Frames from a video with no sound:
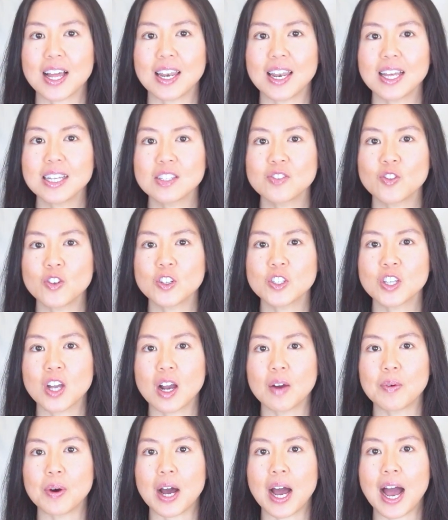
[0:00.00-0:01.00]
let's first talk
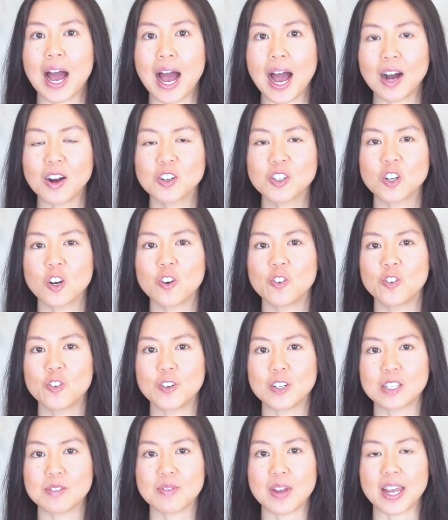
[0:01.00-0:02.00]
about how tofu
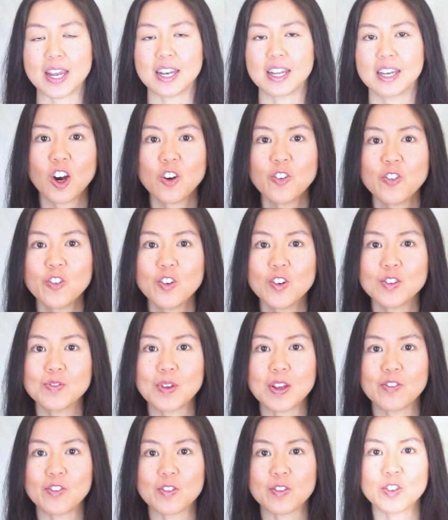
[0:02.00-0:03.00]
is made. Tofu is made from